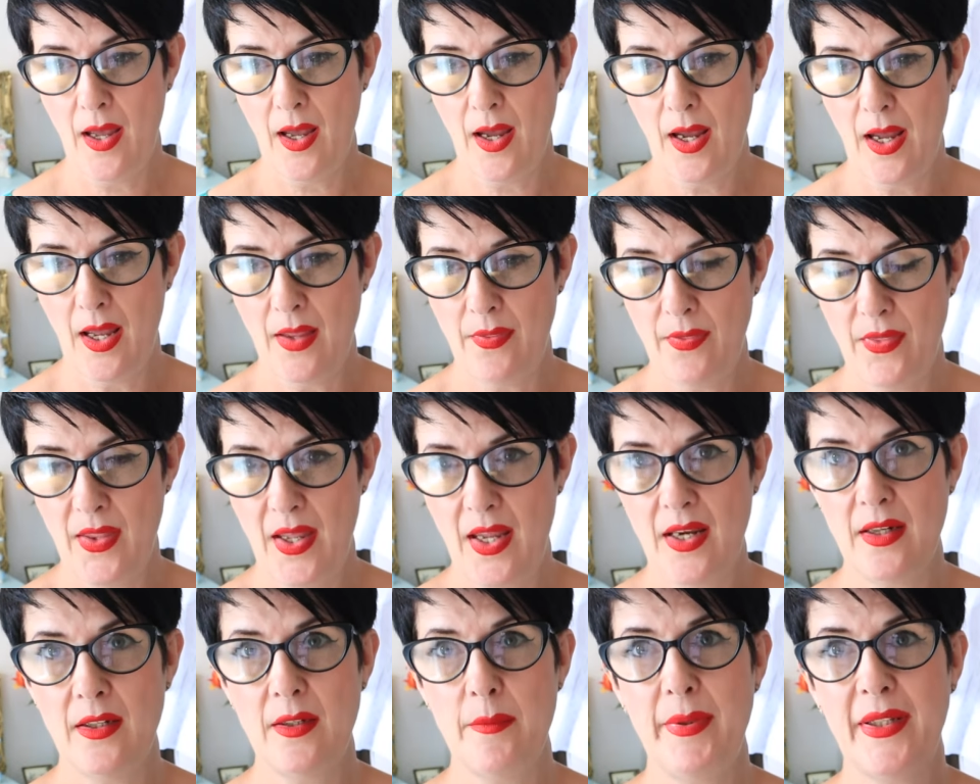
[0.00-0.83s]
And
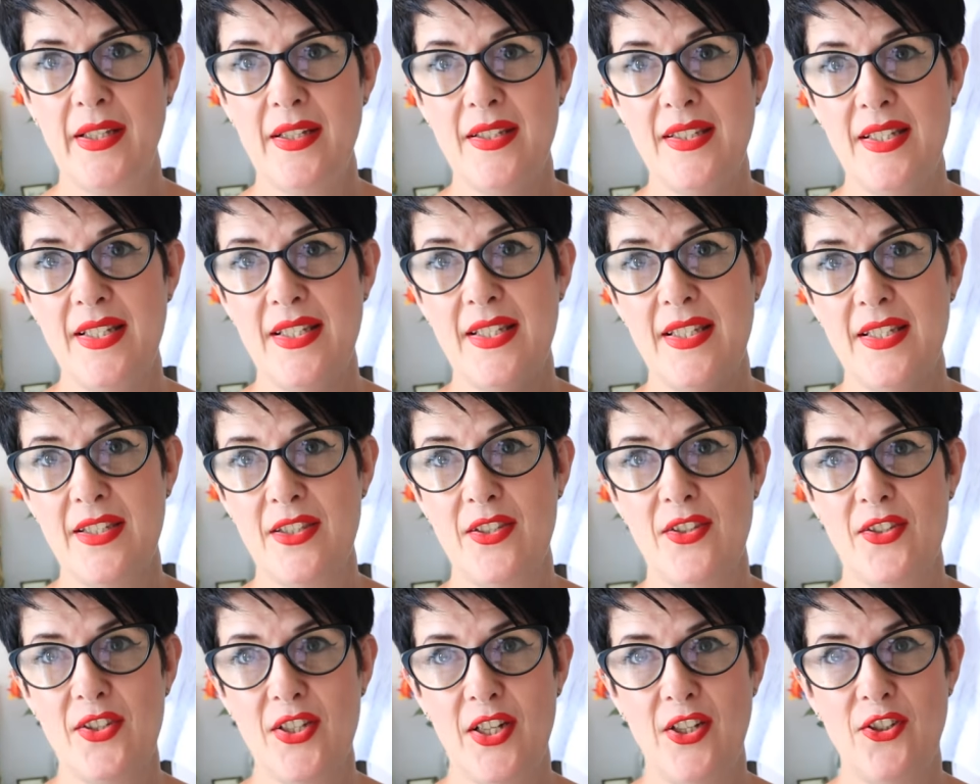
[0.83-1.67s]
then, because this
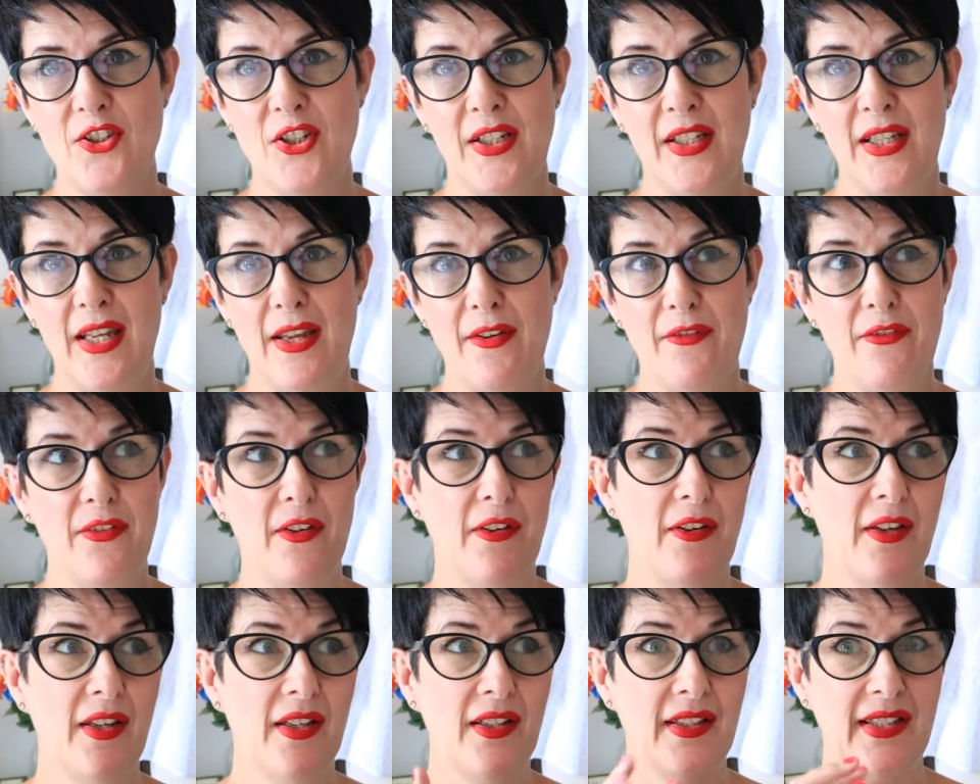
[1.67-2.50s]
isn't such a
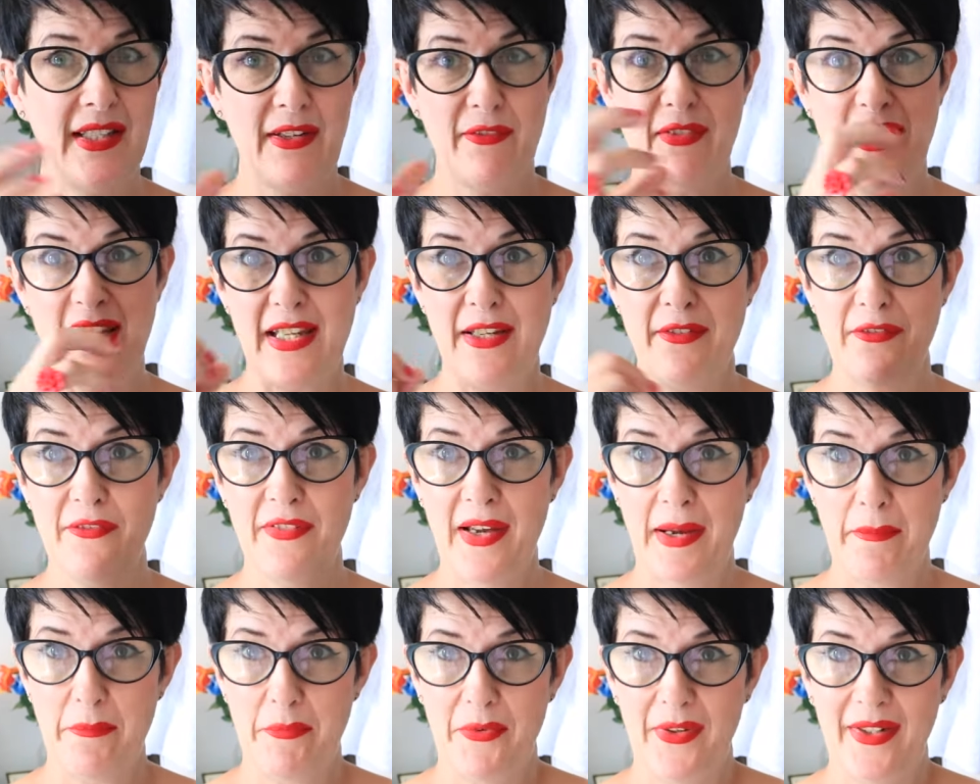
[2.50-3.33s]
givey
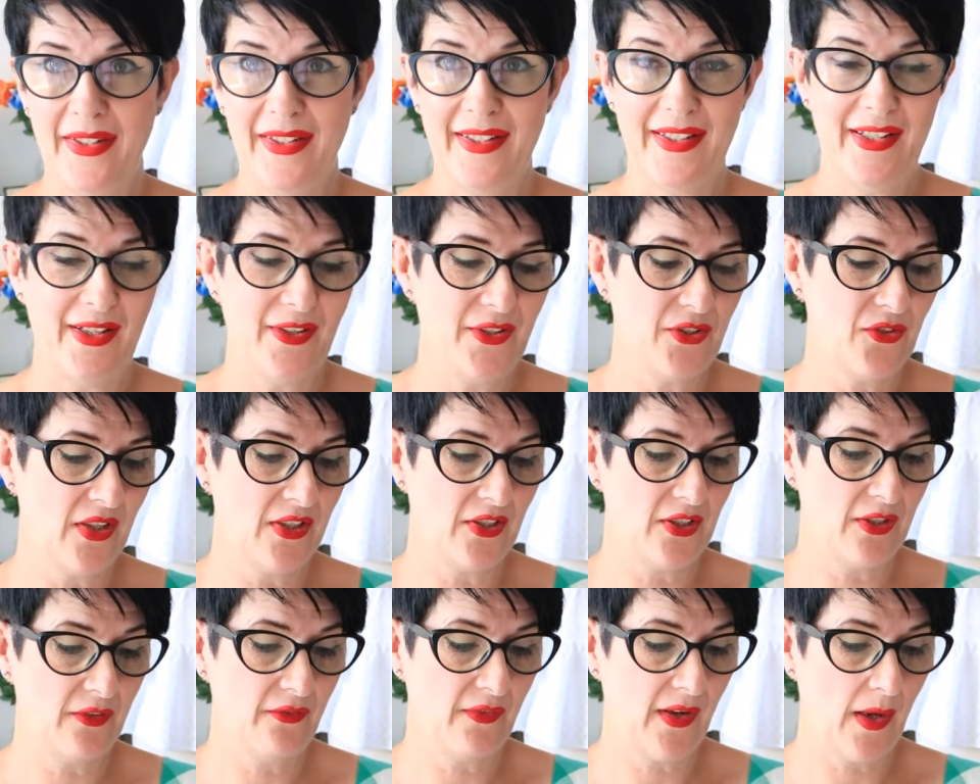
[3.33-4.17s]
fabric, you know,
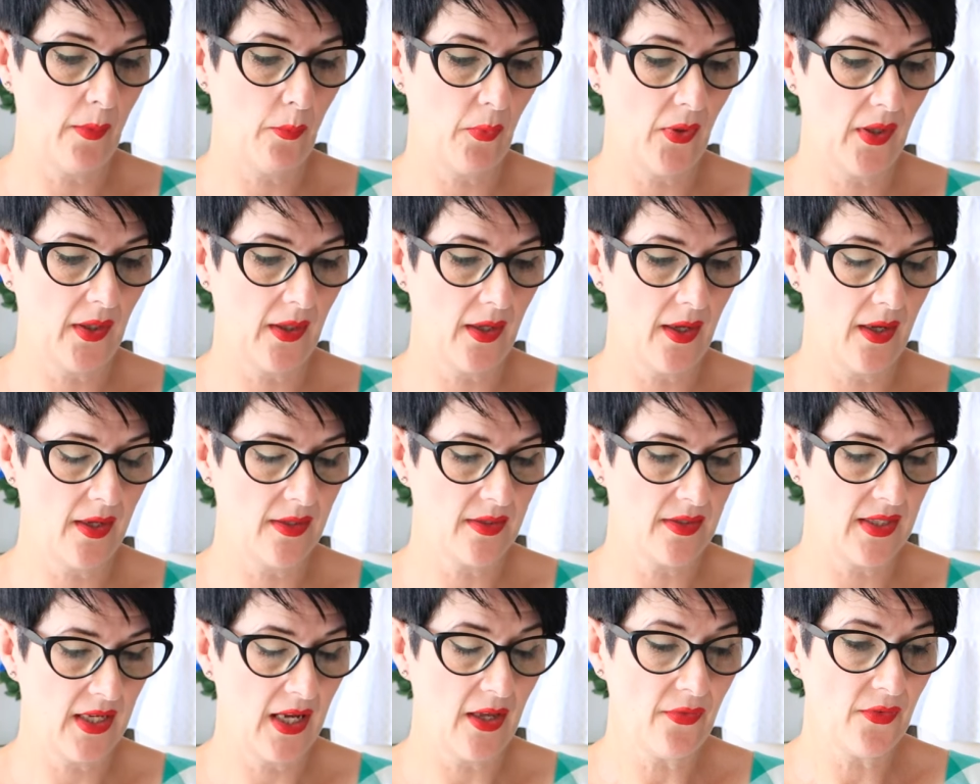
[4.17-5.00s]
stretchy fabric
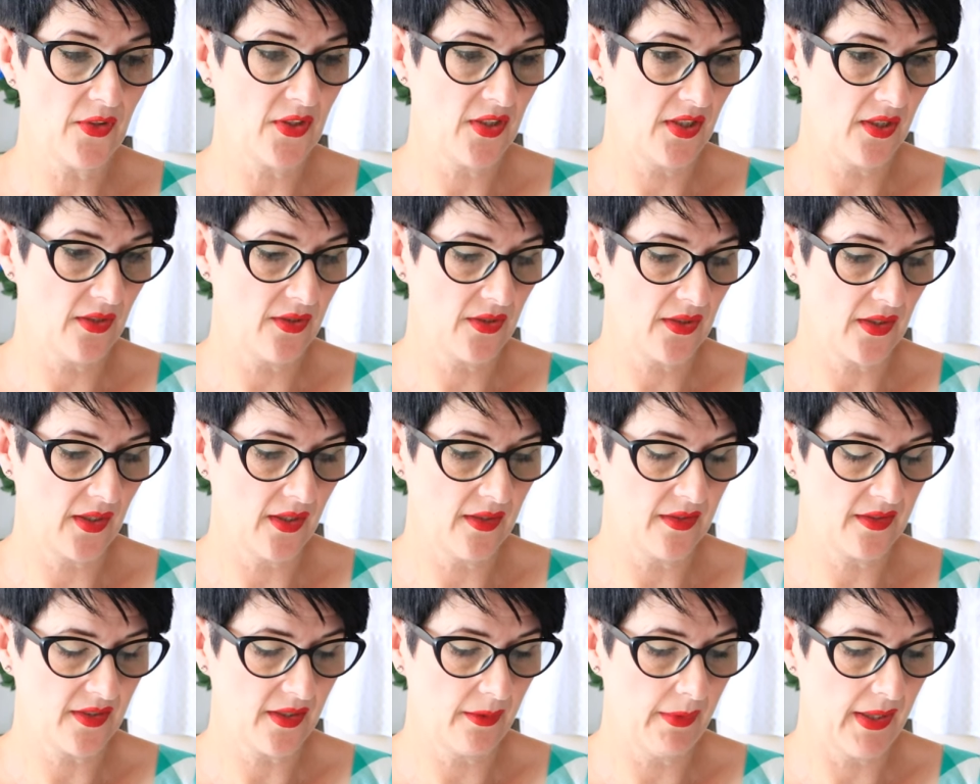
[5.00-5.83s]
as the other two
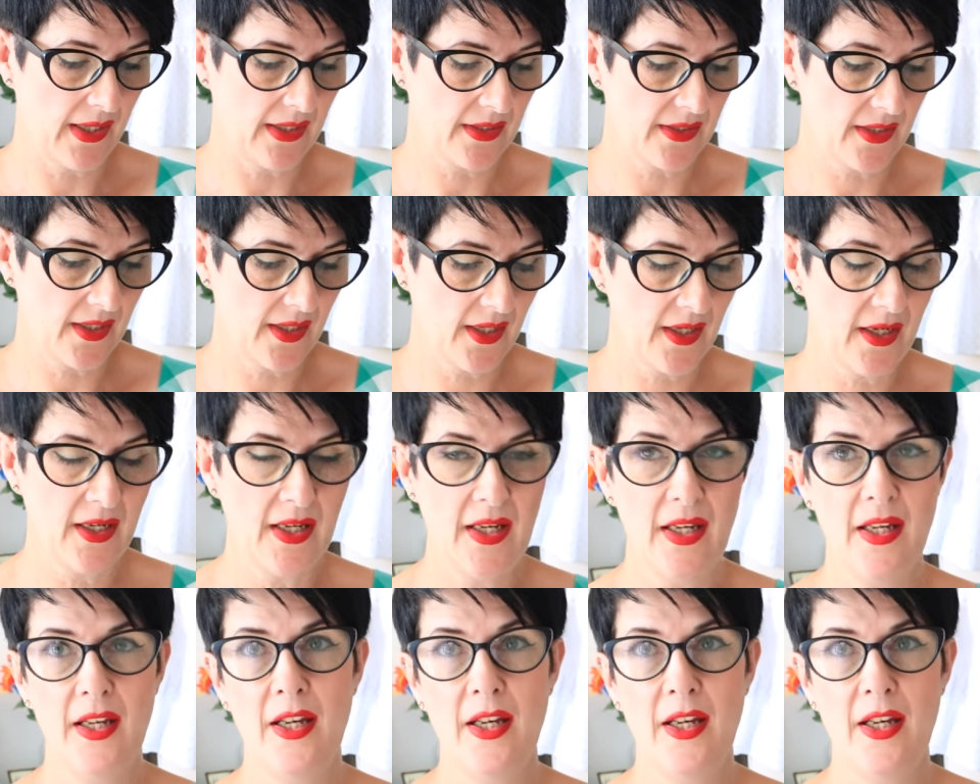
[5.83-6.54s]
skirts I made her,